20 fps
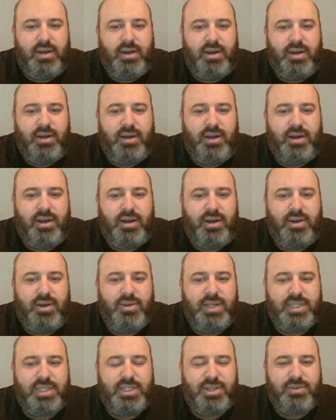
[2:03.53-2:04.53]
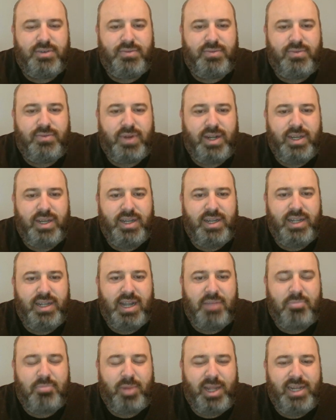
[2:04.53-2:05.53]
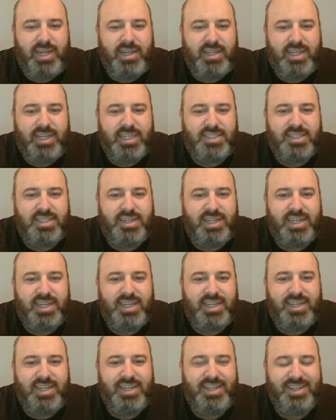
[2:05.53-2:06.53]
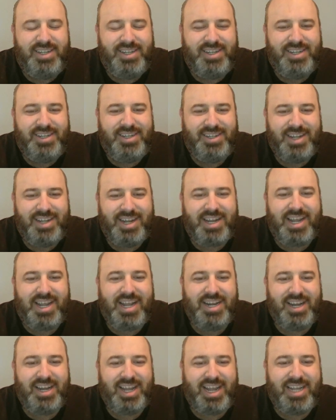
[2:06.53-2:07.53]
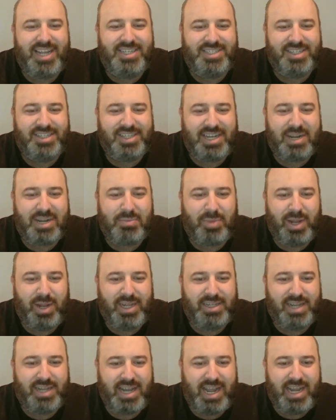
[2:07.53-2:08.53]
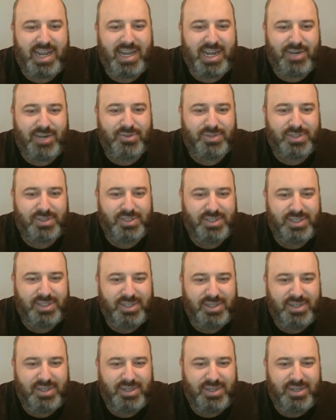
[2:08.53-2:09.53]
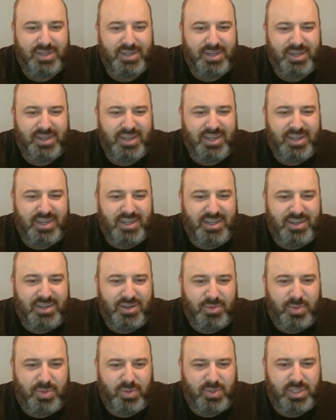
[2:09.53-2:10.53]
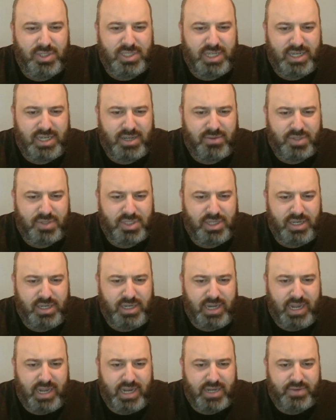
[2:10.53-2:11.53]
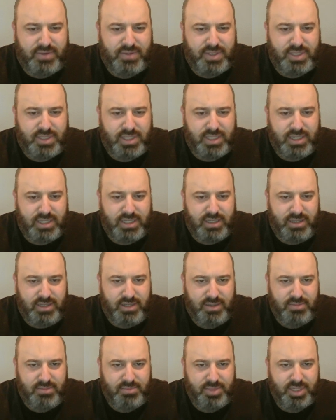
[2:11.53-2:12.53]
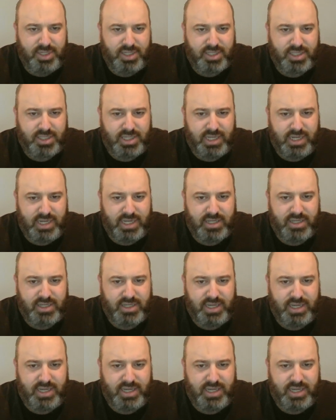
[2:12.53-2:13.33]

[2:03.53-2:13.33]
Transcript: Oh, that's so funny. I played it yesterday and I analyzed it and I played the knight out. The computer said it was an inaccuracy because here,